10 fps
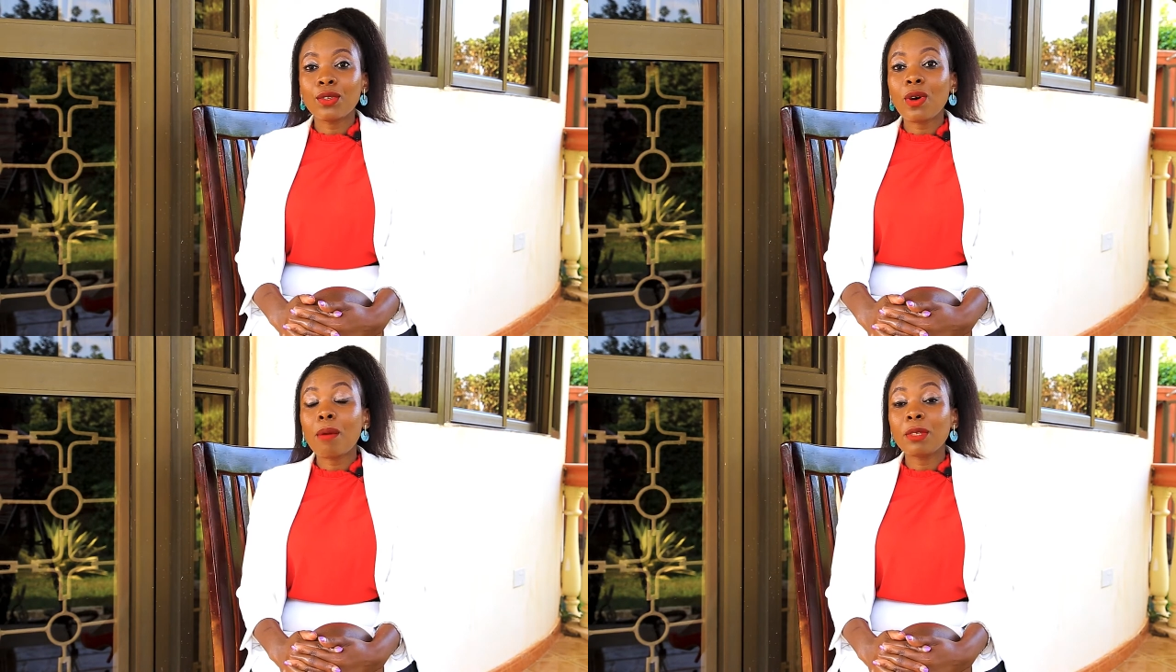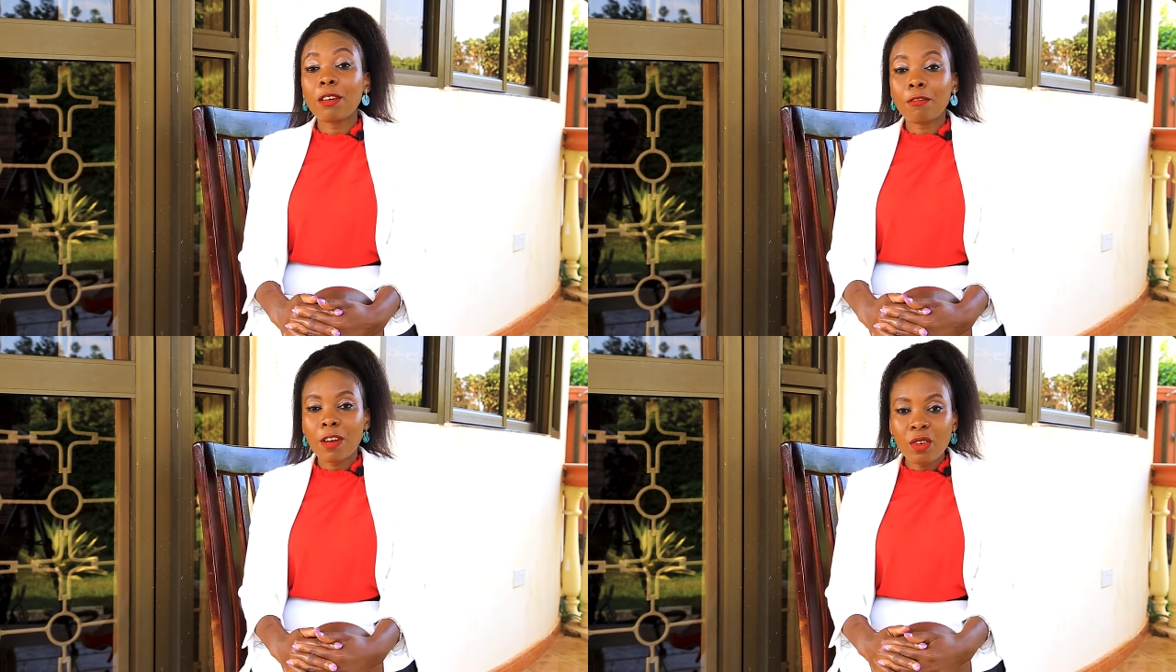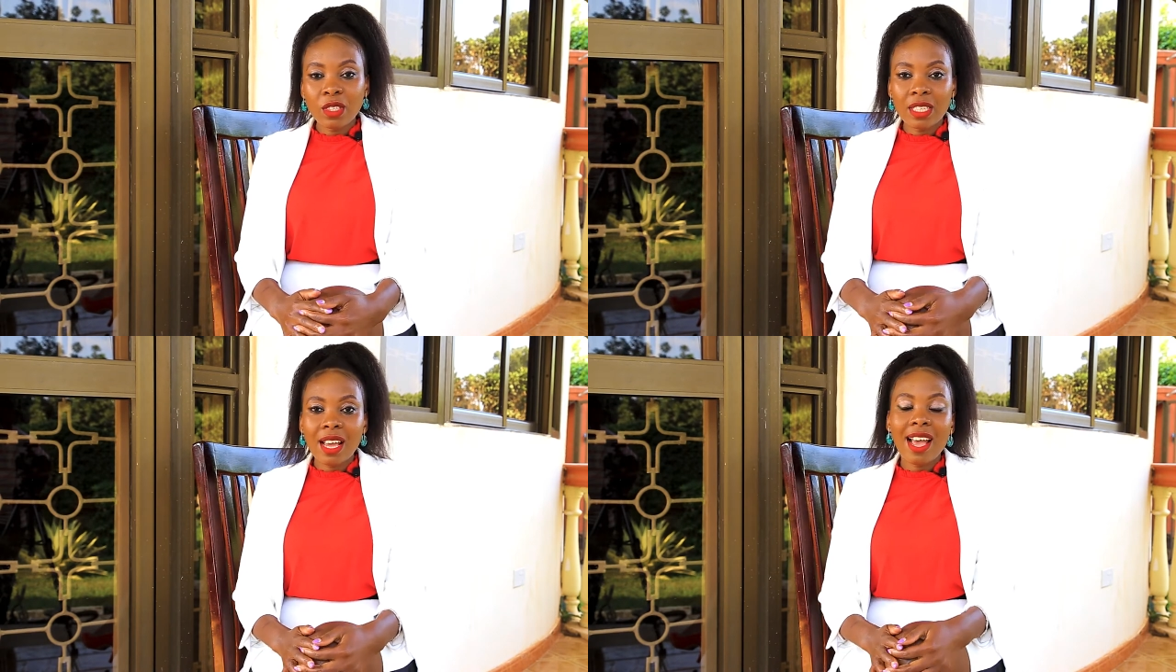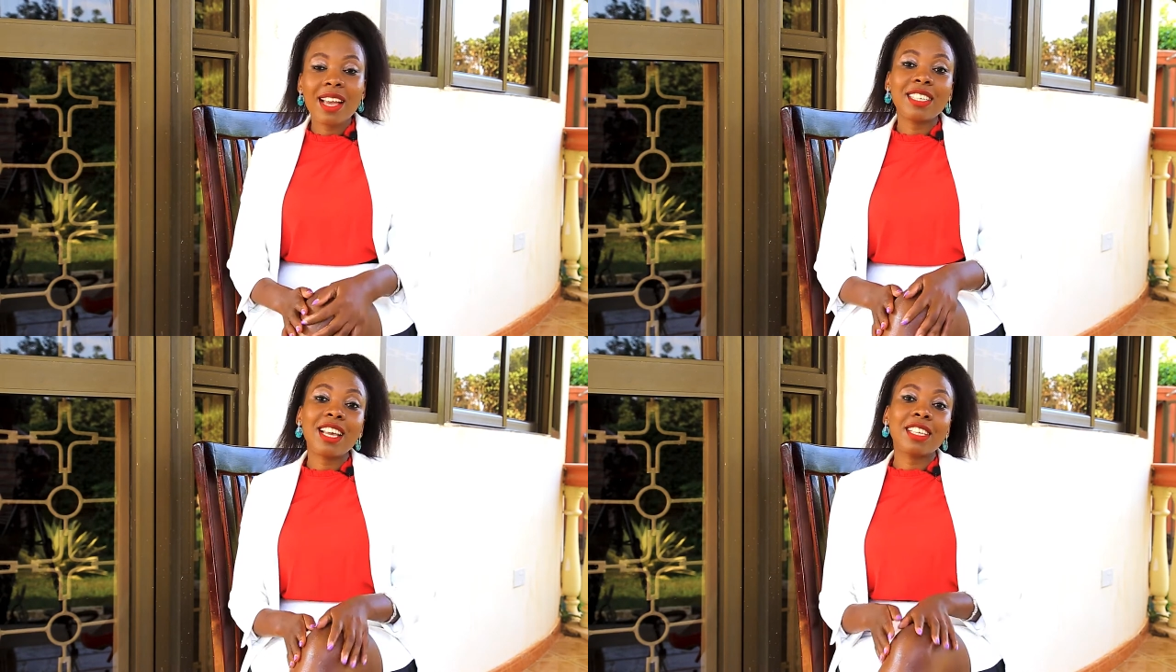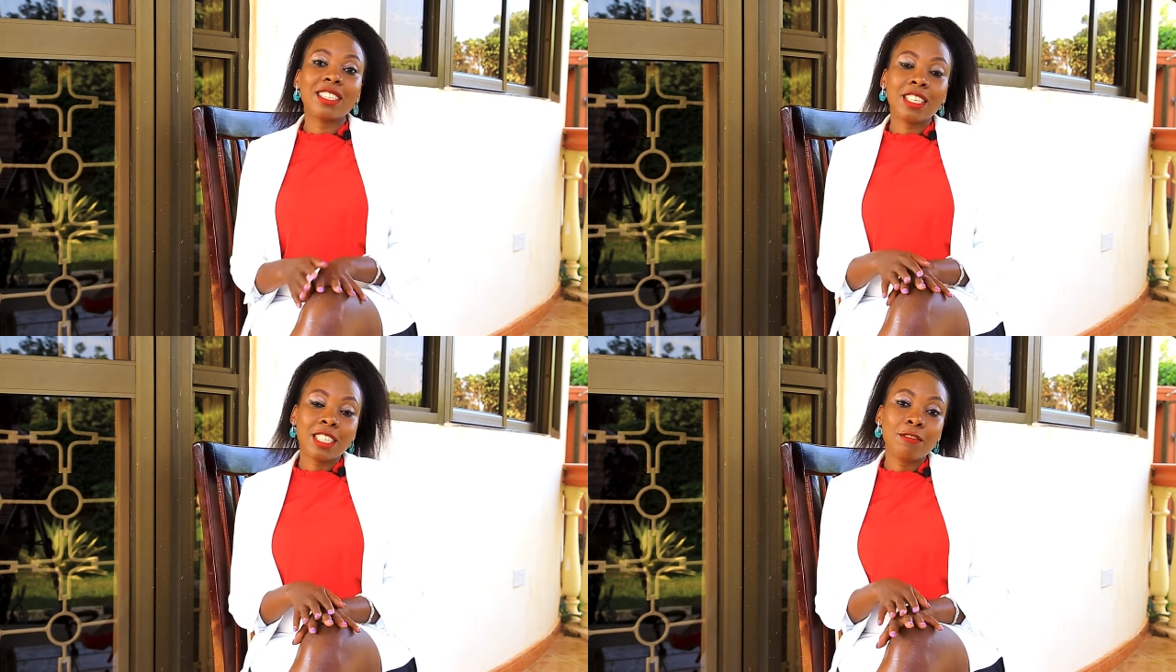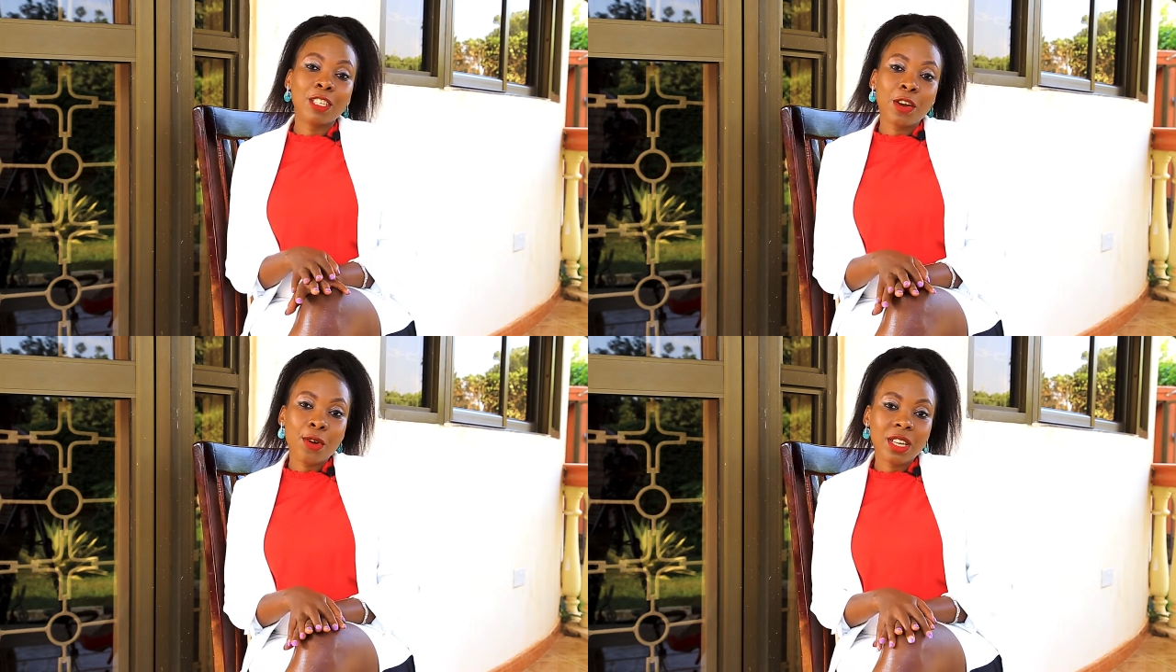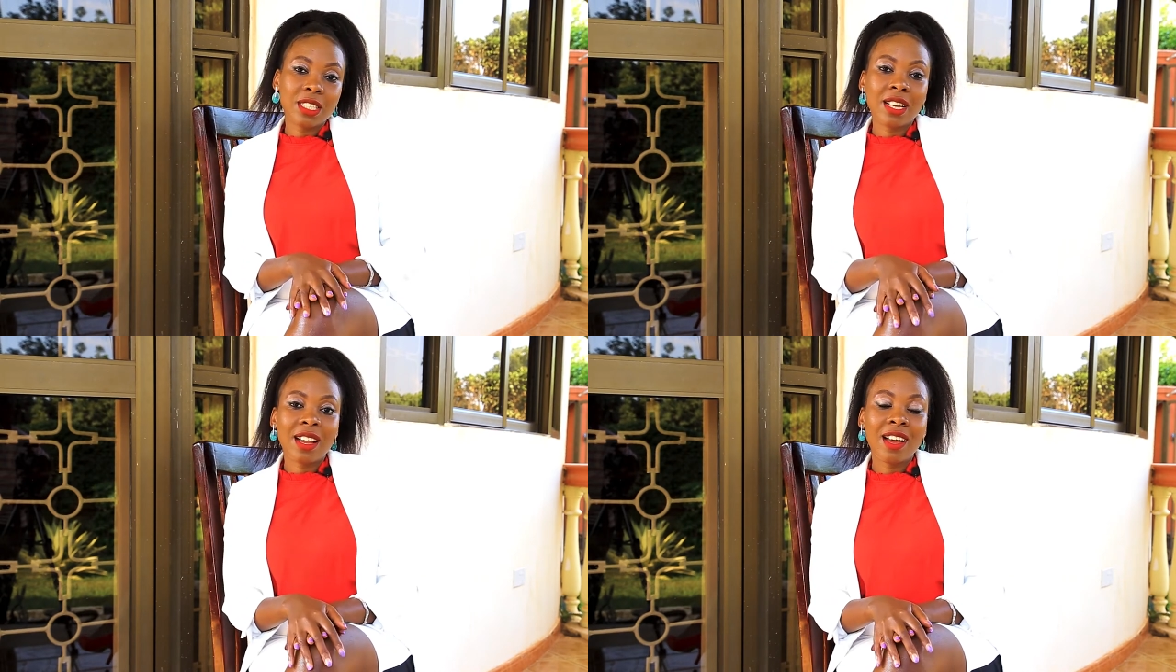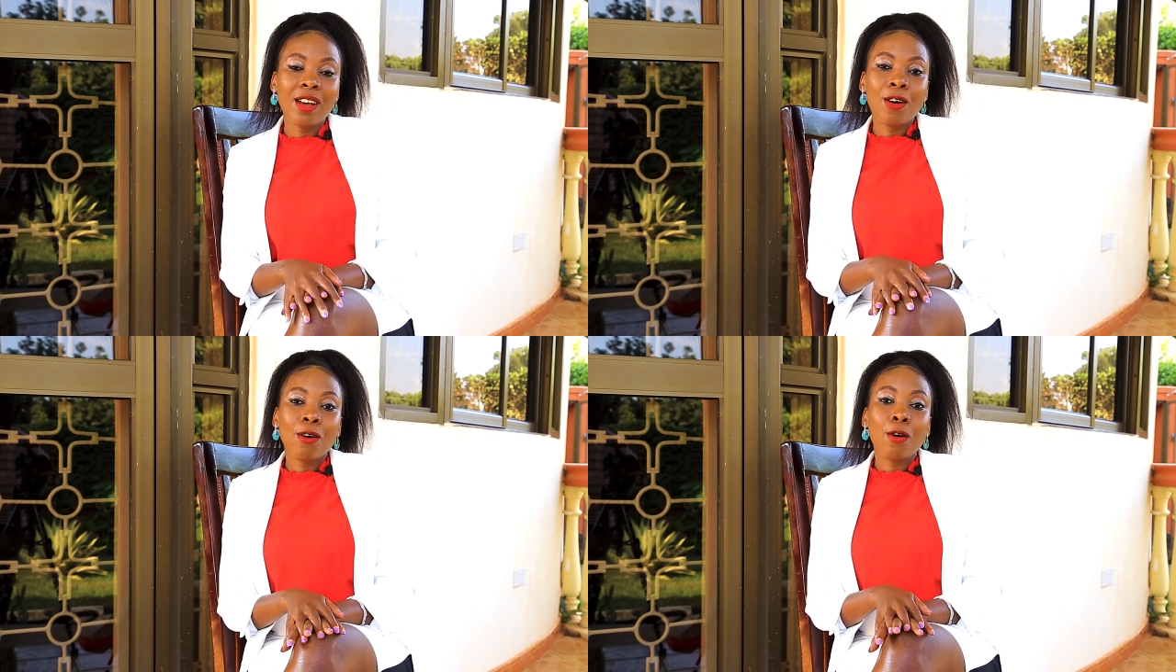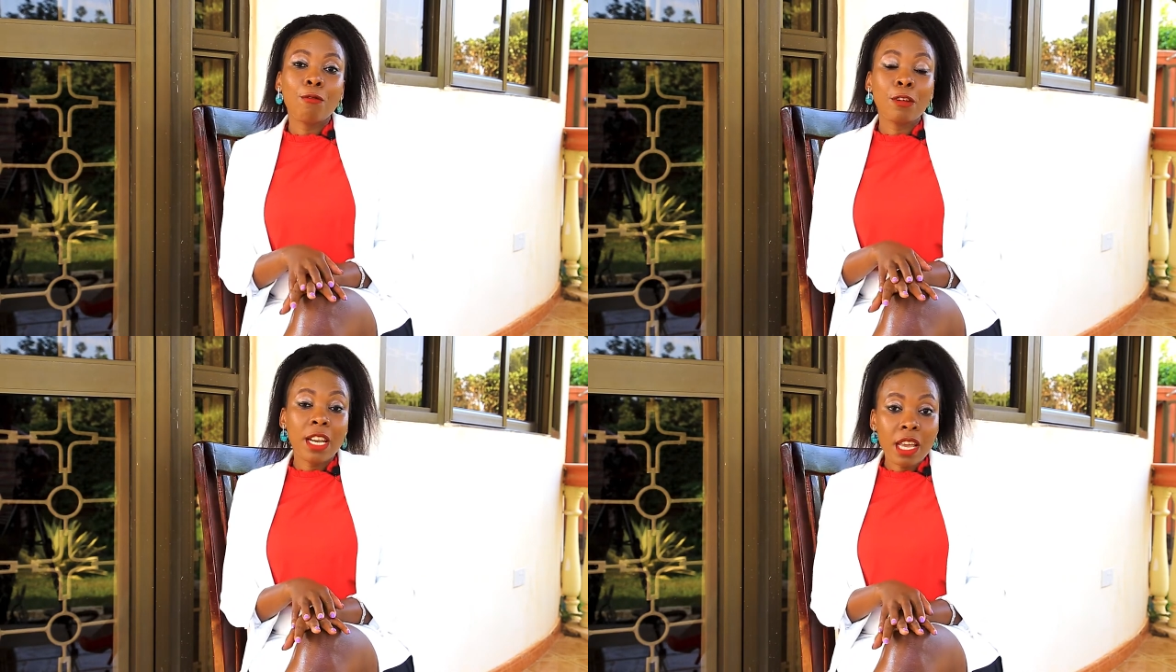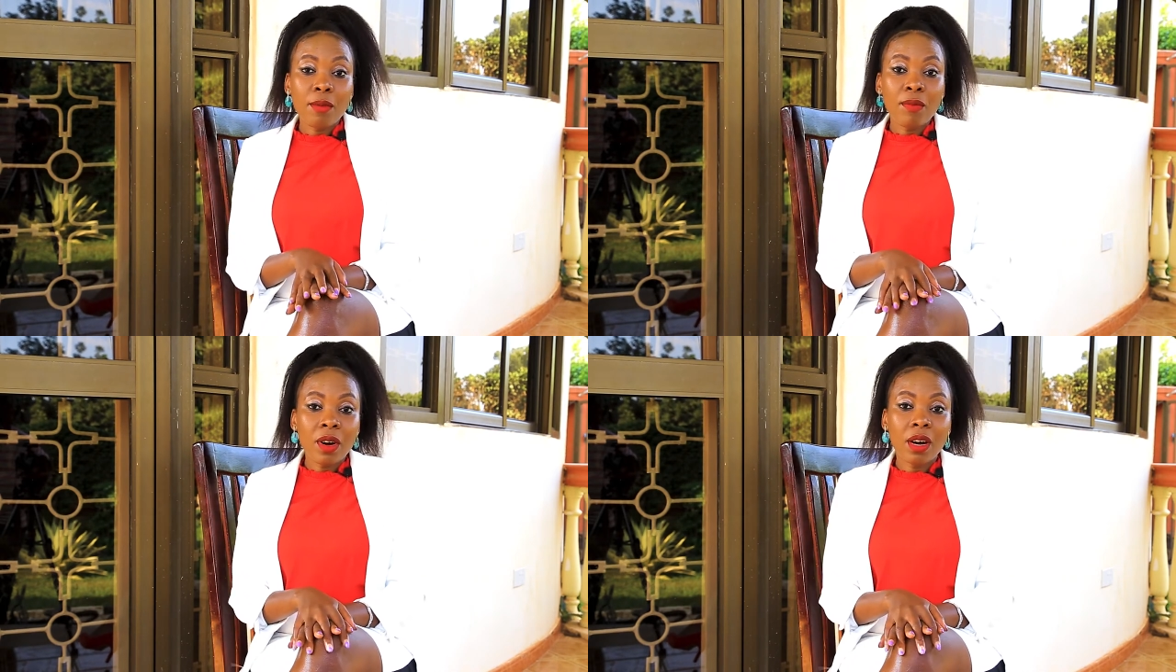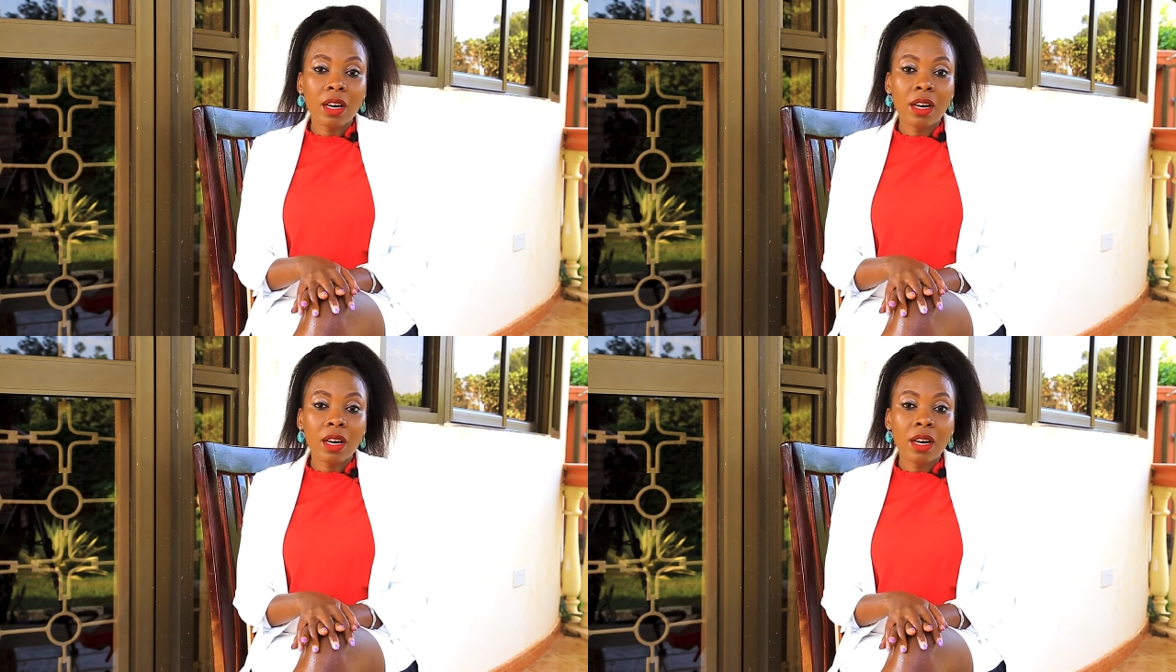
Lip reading: So I'm the founder and executive director of NEM,